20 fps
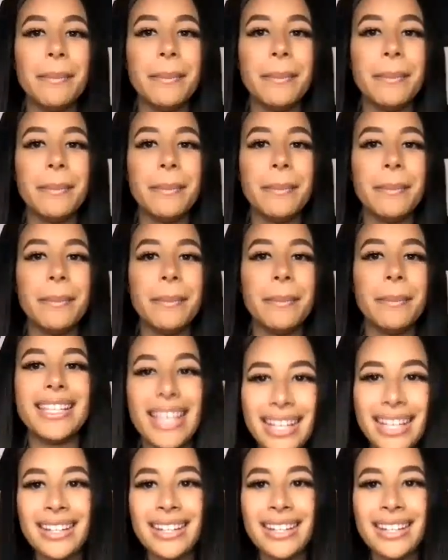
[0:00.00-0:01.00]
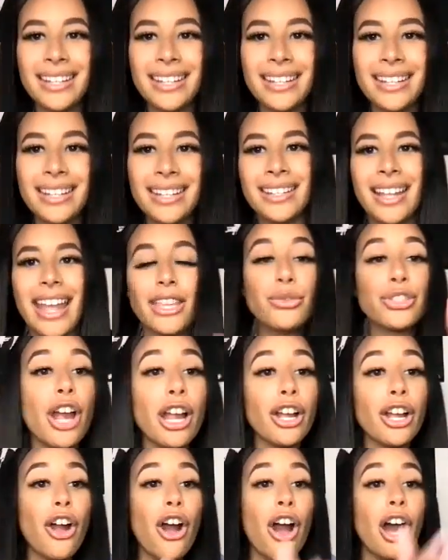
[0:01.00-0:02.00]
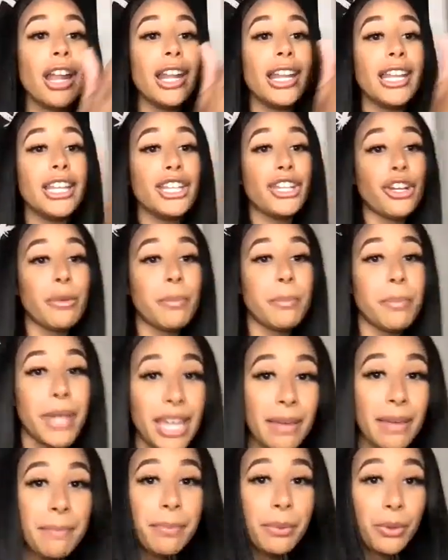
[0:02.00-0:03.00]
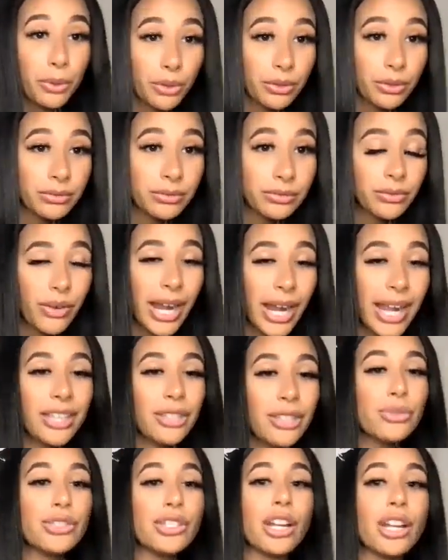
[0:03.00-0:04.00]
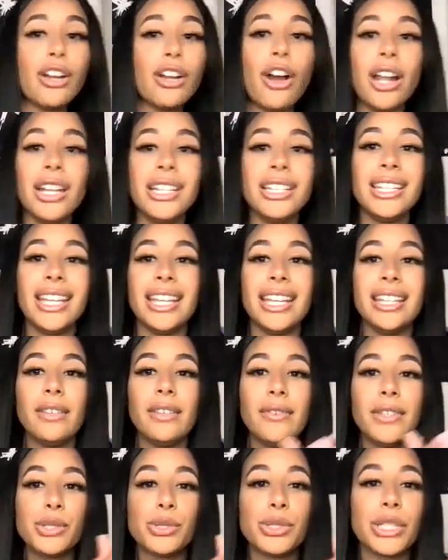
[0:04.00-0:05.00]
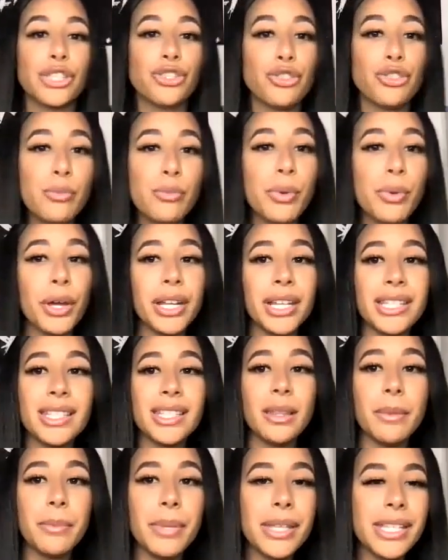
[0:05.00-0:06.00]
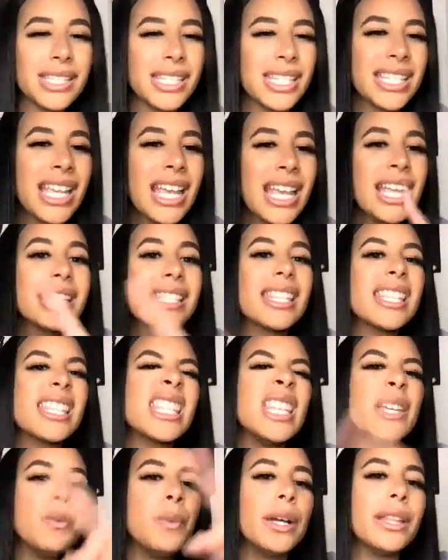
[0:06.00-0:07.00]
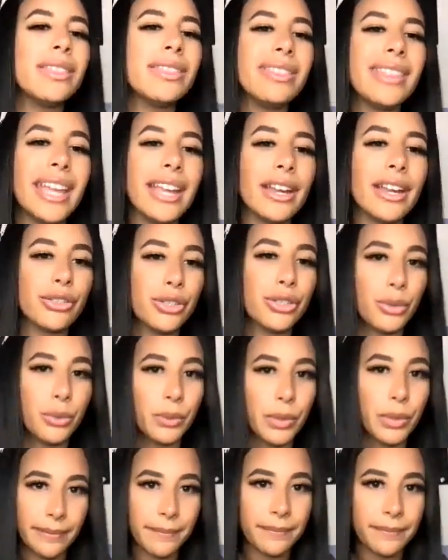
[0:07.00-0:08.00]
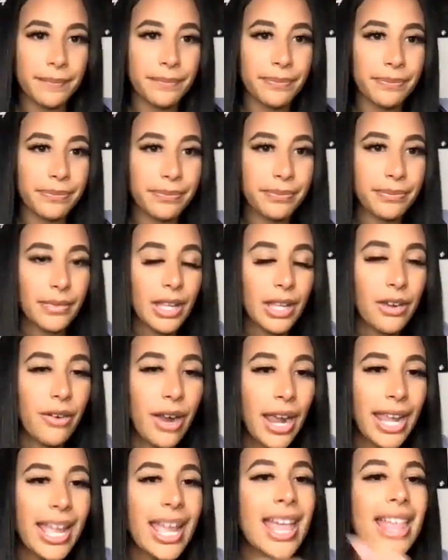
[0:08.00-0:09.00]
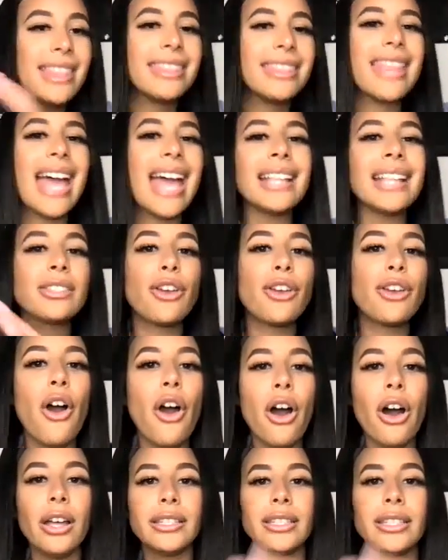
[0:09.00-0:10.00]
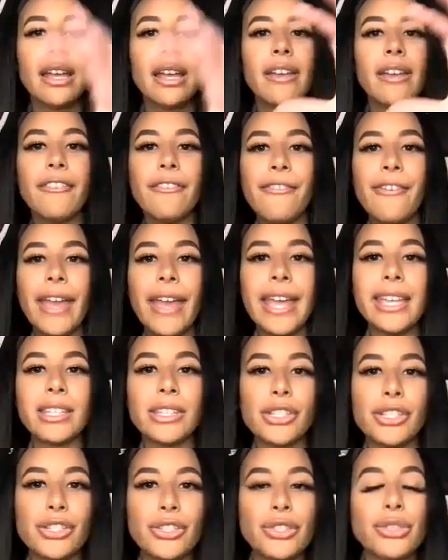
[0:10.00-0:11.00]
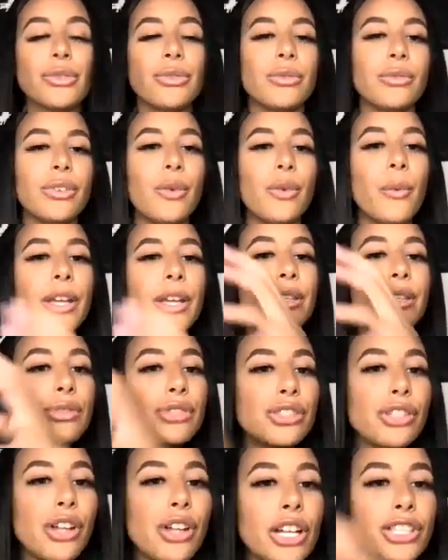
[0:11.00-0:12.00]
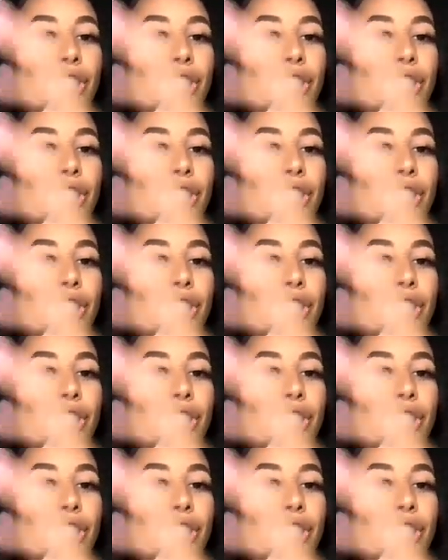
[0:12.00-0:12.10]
in the beginning and you start calling your people, right? You start calling the individuals that you brought into the business to see what they're doing. All right. That's called phase 2. When you start